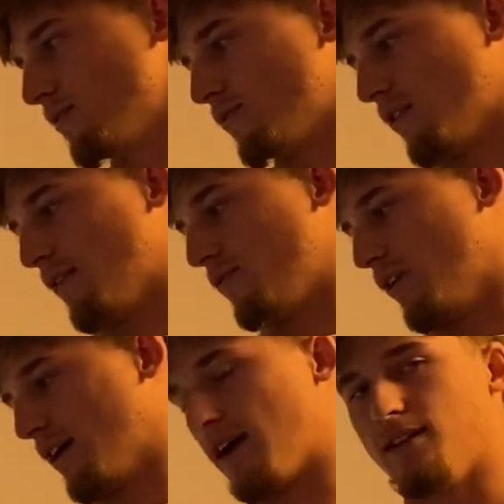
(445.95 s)
I feel
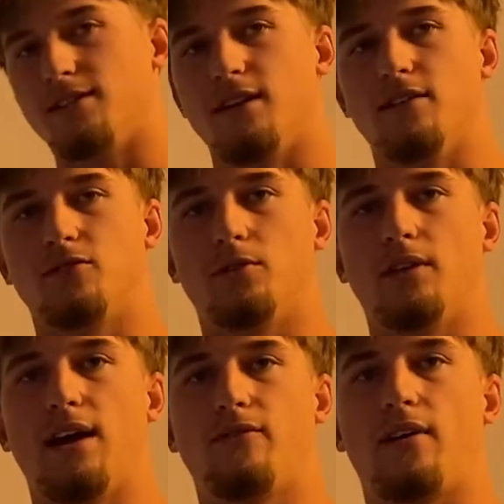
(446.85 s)
like I can say this one.
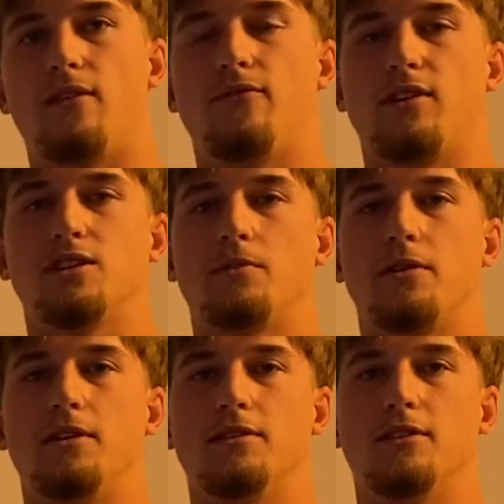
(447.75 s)
I've
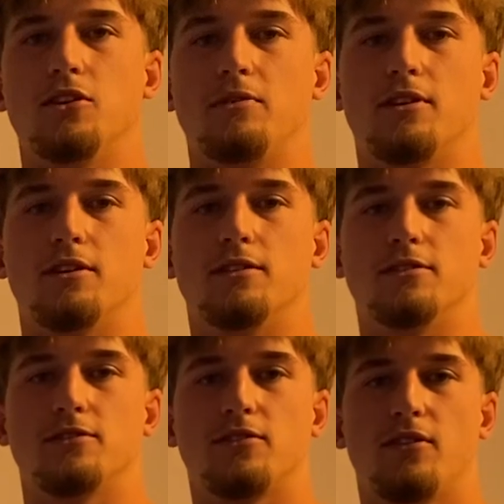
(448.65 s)
experienced this
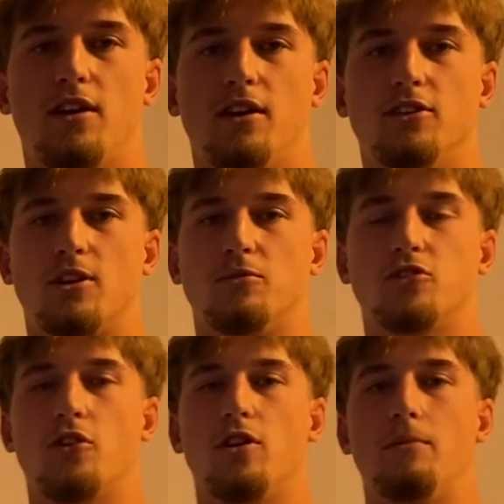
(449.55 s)
because some
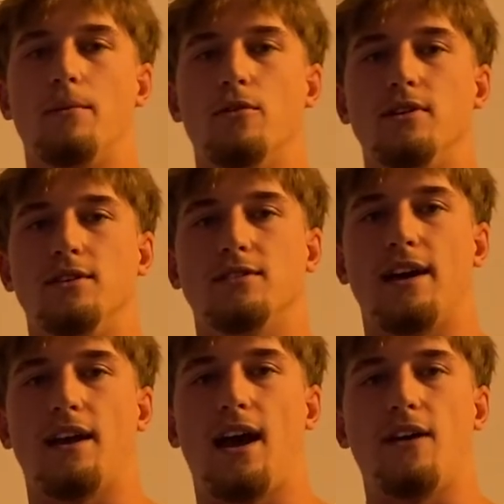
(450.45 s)
certain memories
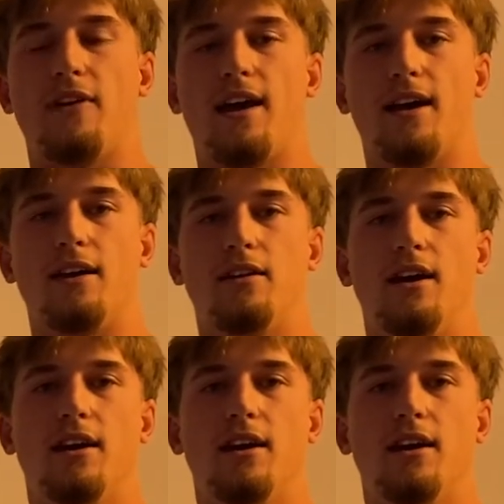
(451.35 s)
that I've had